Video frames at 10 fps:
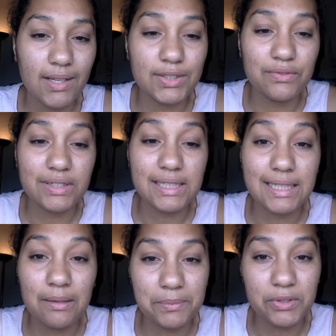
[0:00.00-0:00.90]
So for
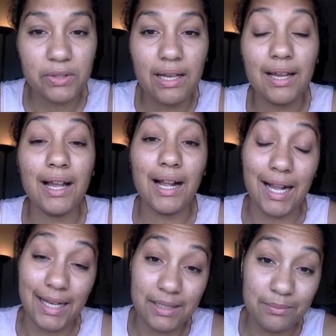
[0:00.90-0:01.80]
example, I
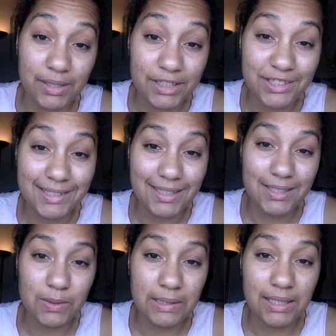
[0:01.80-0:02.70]
had an emergency
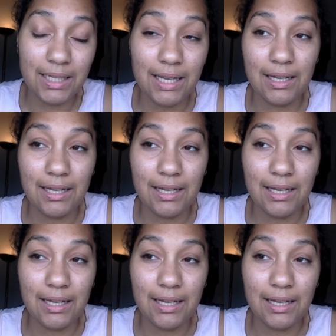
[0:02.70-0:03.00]
this week,